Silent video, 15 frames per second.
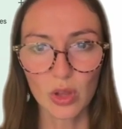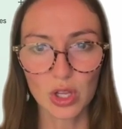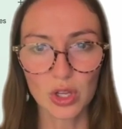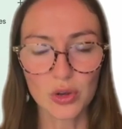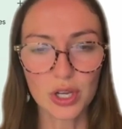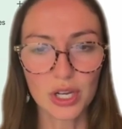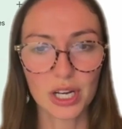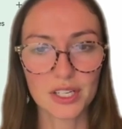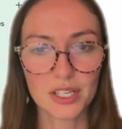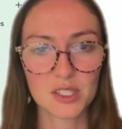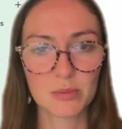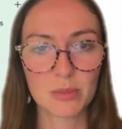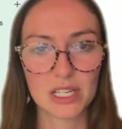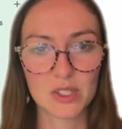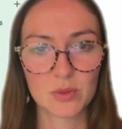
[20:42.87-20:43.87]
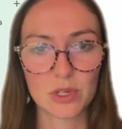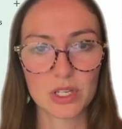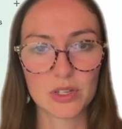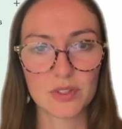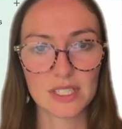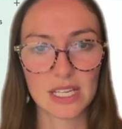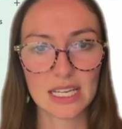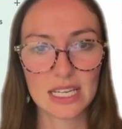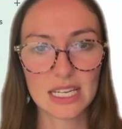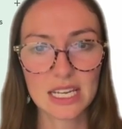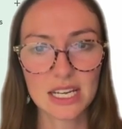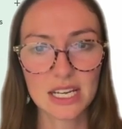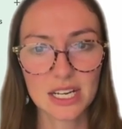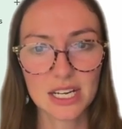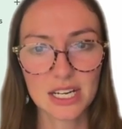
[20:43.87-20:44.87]
You can customize what you say
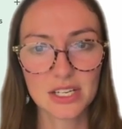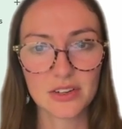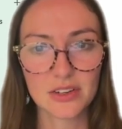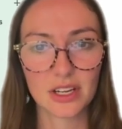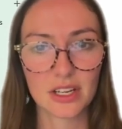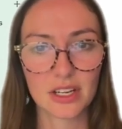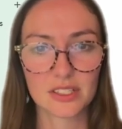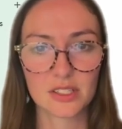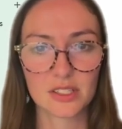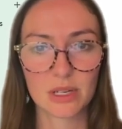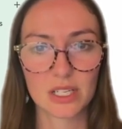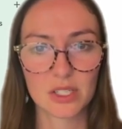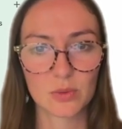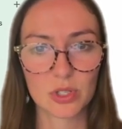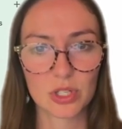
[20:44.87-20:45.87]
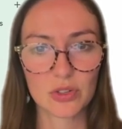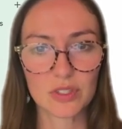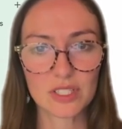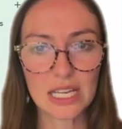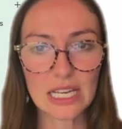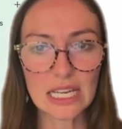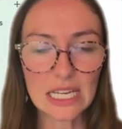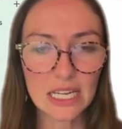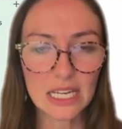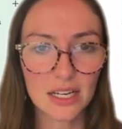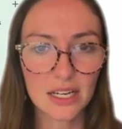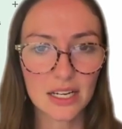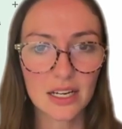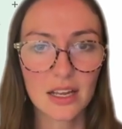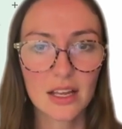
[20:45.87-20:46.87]
here, you can customize what you say
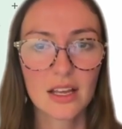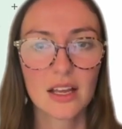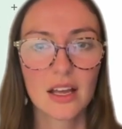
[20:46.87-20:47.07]
here.